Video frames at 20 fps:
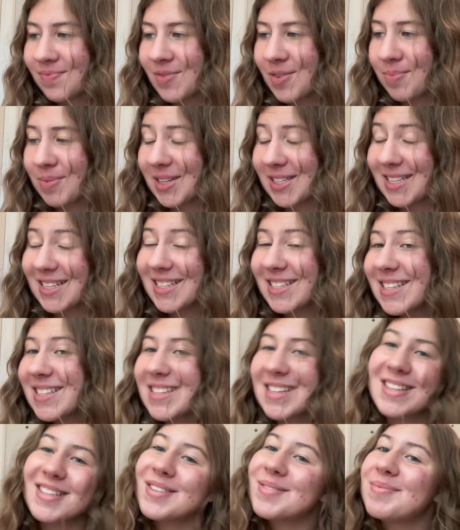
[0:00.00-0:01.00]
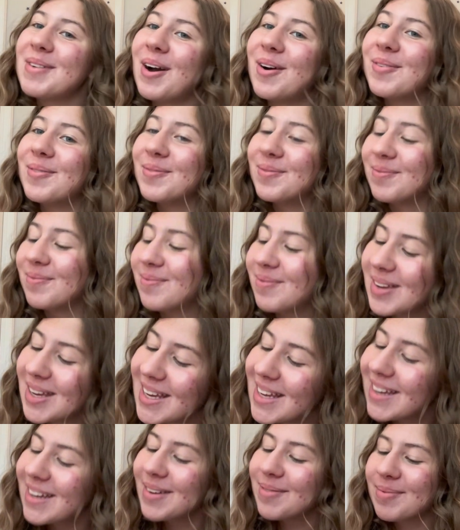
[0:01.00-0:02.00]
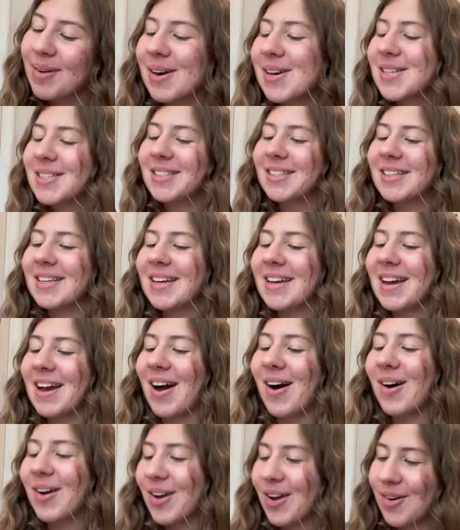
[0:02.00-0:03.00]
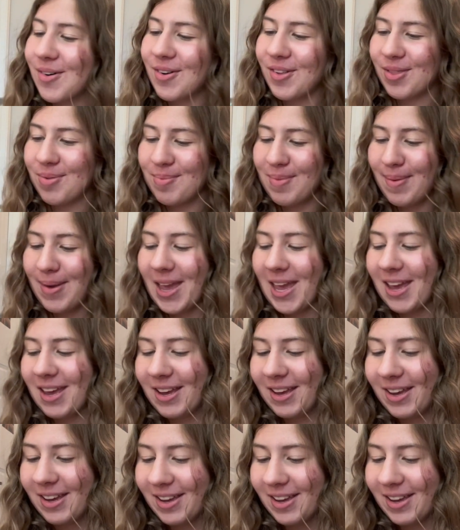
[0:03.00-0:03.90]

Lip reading: But since this is about me personally, I'll go with Me.